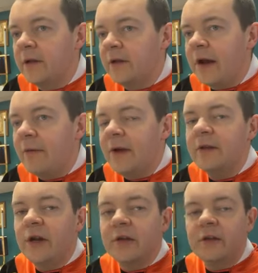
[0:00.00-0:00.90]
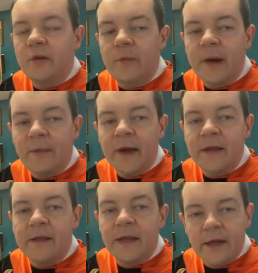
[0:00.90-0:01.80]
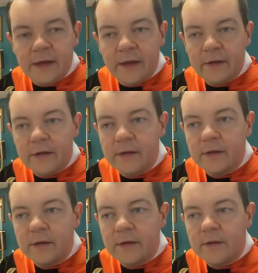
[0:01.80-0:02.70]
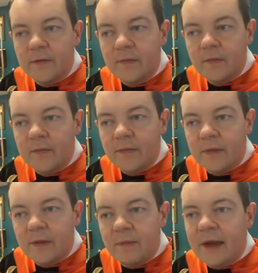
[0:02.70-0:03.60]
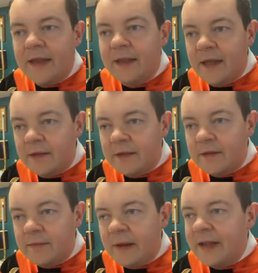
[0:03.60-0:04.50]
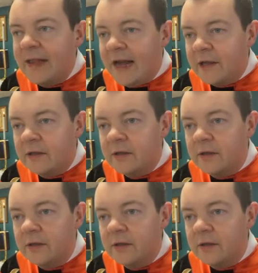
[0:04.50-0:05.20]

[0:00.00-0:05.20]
No, I want to talk to you about my sickness, my this, my that.